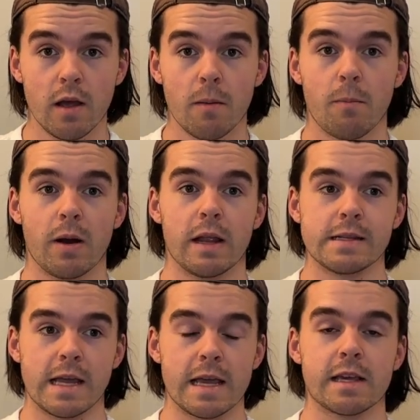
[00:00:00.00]
but it
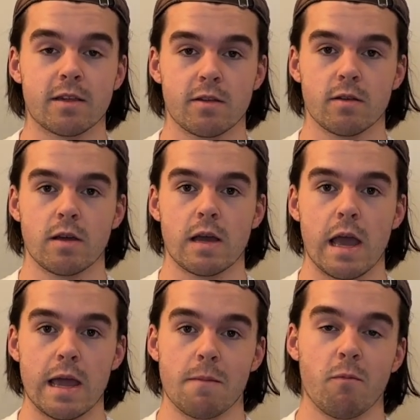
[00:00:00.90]
takes
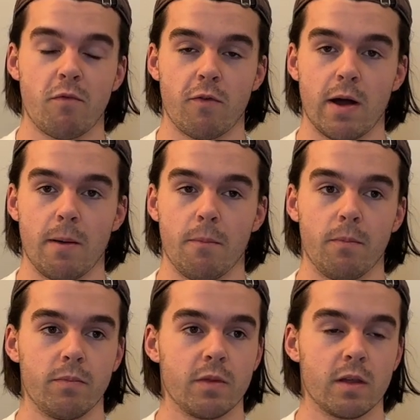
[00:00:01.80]
aim
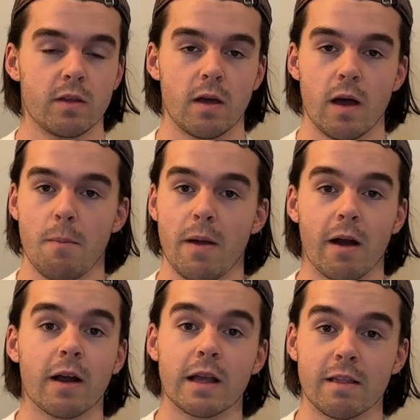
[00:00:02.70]
from
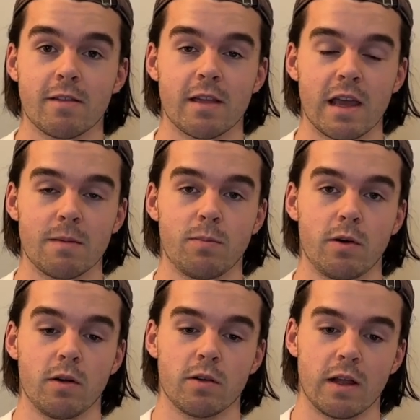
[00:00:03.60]
American
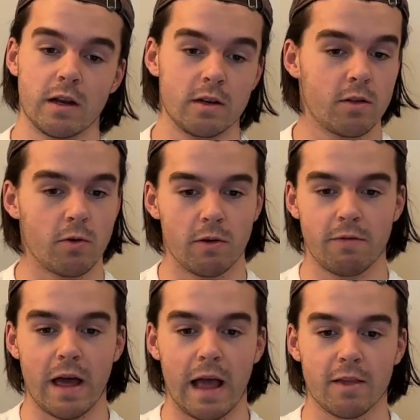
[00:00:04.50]
staples and sort of
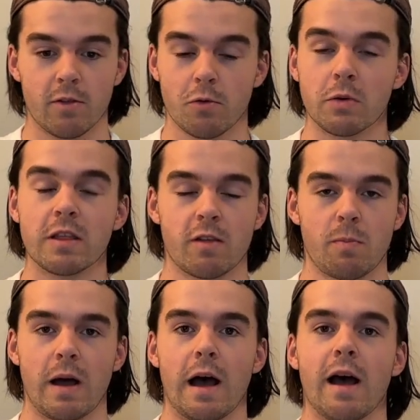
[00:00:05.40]
that sweet
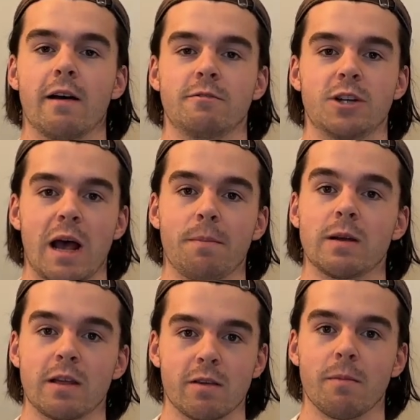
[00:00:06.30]
spot of
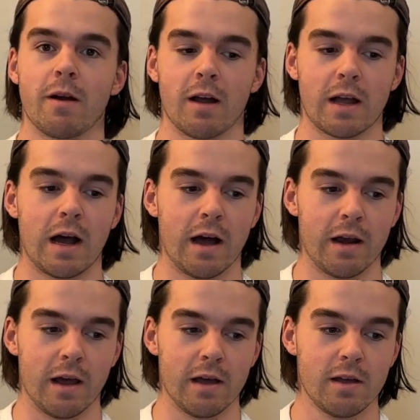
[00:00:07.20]
Japanese
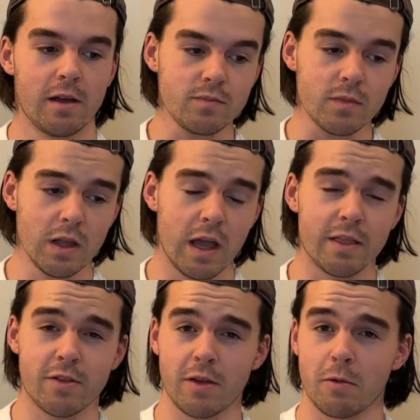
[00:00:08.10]
Americana.
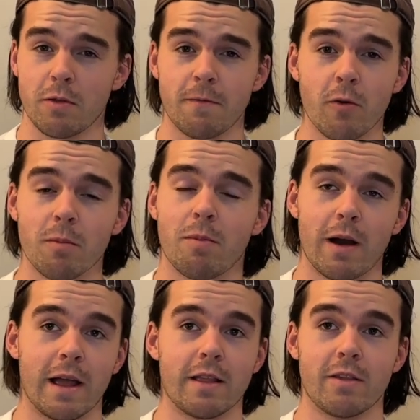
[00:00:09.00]
And so the four
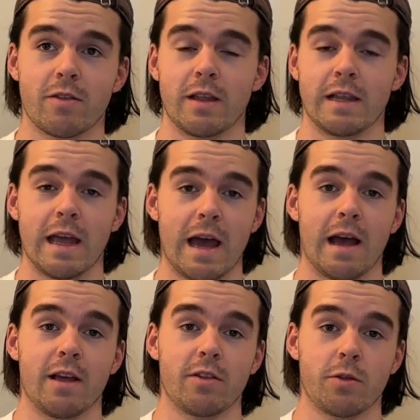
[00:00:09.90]
brands that he
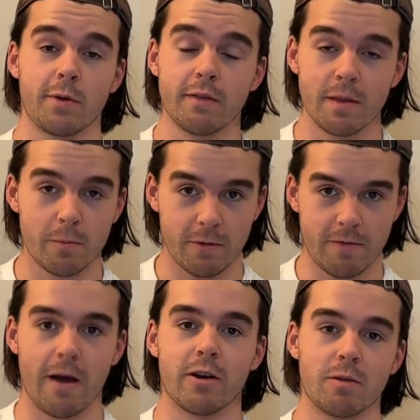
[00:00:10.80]
has, three of them were
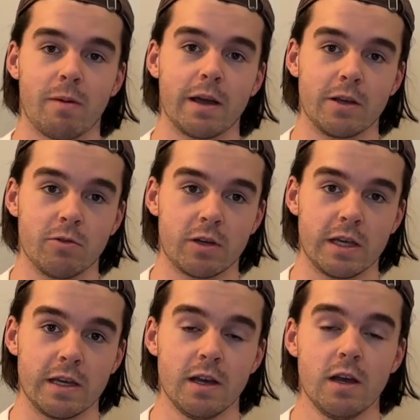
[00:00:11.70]
founded by Yuki,